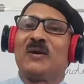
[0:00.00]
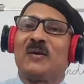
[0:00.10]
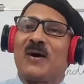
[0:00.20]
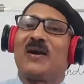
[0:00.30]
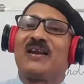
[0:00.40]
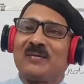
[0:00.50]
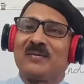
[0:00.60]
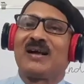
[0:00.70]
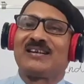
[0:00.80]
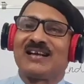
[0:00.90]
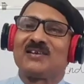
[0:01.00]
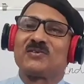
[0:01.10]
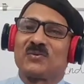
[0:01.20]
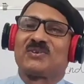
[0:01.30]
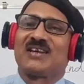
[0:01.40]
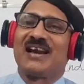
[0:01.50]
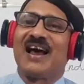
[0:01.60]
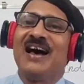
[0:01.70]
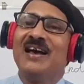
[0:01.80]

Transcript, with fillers: If I'll give the chance to Sana,